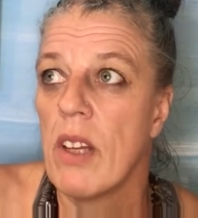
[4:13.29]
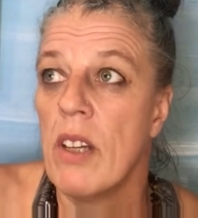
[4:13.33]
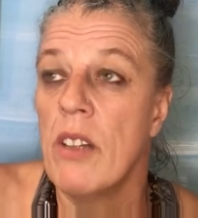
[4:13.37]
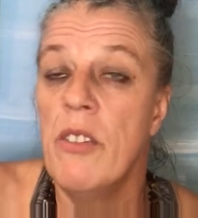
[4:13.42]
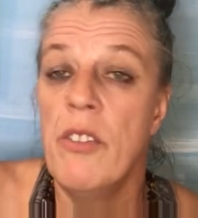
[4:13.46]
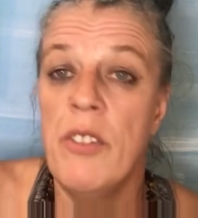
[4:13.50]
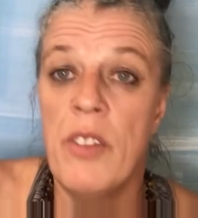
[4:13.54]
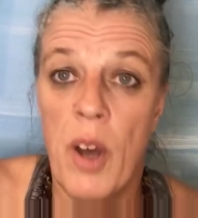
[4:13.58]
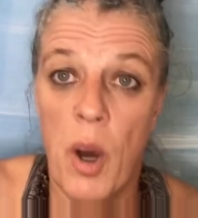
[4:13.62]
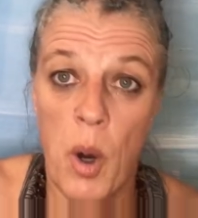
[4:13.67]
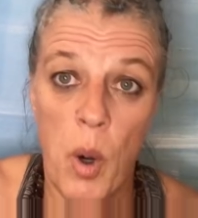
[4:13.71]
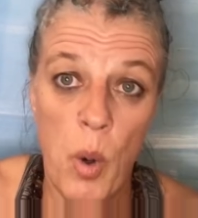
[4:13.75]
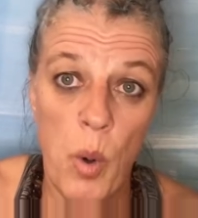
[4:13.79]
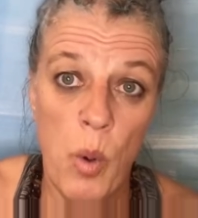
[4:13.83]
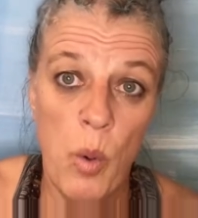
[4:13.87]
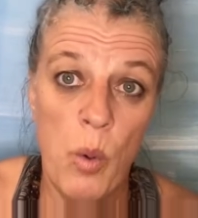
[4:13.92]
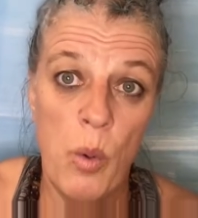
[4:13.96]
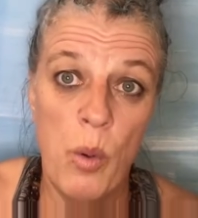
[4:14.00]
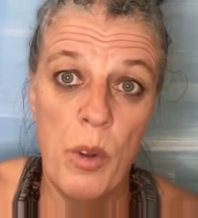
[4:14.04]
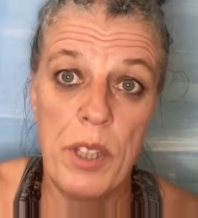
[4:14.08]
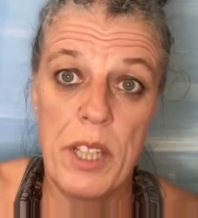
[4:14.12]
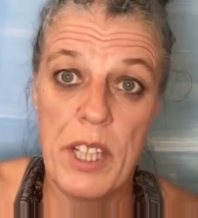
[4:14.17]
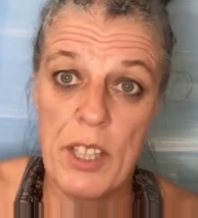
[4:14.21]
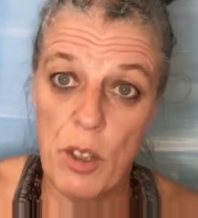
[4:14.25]

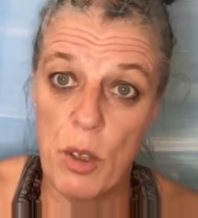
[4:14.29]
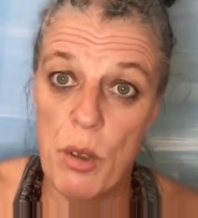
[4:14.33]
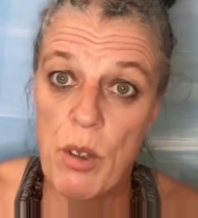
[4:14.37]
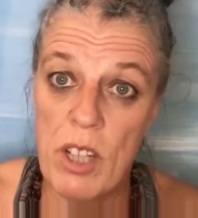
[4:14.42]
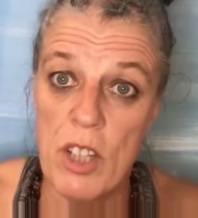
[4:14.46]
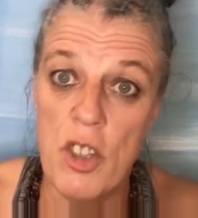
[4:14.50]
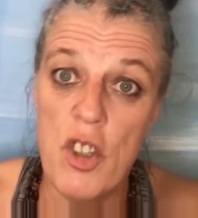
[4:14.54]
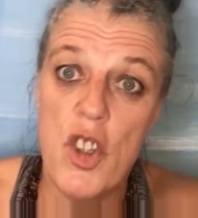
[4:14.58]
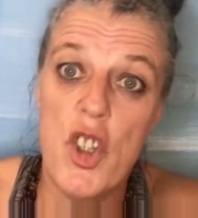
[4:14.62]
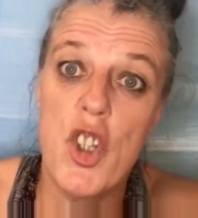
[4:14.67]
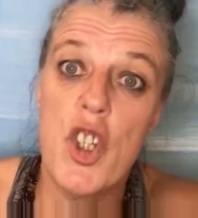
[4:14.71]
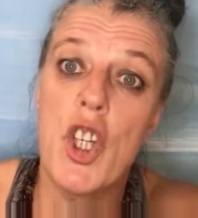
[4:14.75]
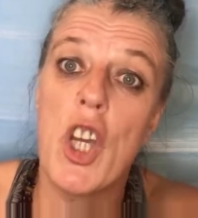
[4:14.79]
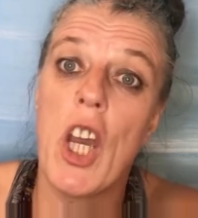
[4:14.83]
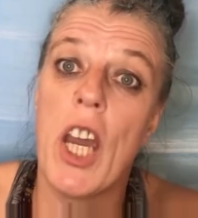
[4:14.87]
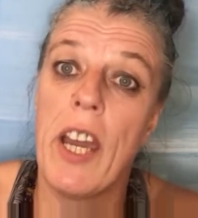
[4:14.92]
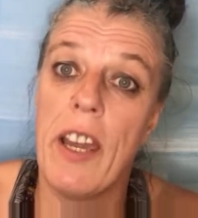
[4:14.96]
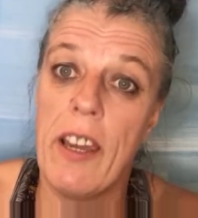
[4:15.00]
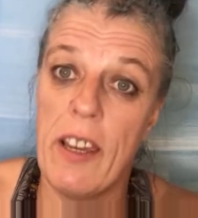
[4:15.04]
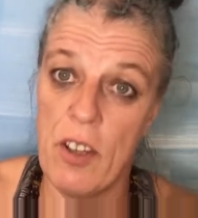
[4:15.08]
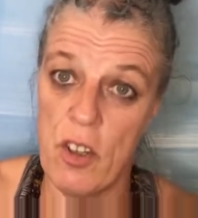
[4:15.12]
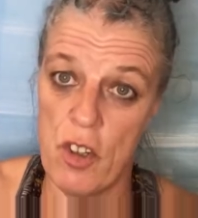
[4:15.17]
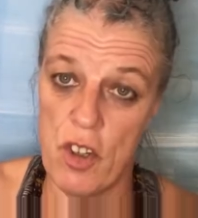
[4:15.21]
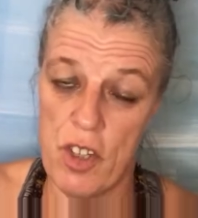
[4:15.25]
know that you can
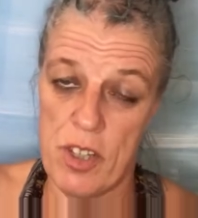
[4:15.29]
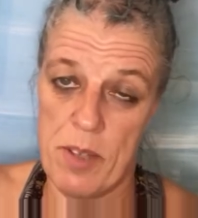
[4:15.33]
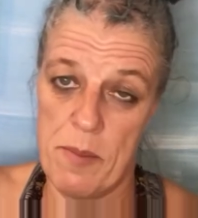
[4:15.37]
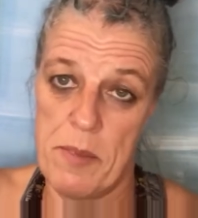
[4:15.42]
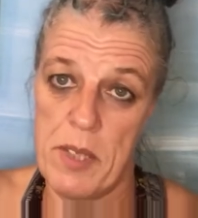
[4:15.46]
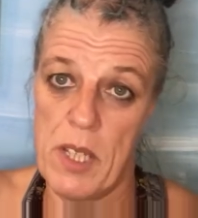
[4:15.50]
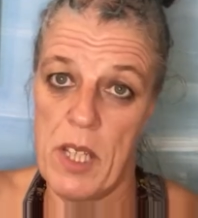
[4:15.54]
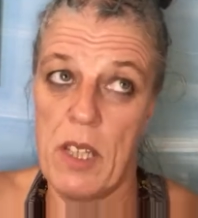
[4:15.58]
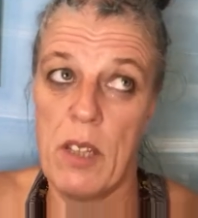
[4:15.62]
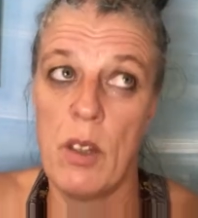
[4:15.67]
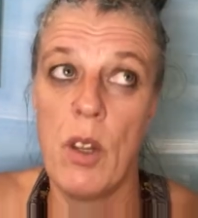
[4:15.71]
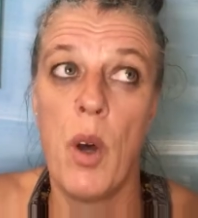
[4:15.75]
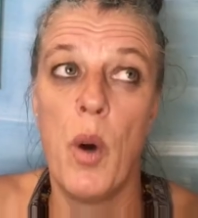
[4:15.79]
change something.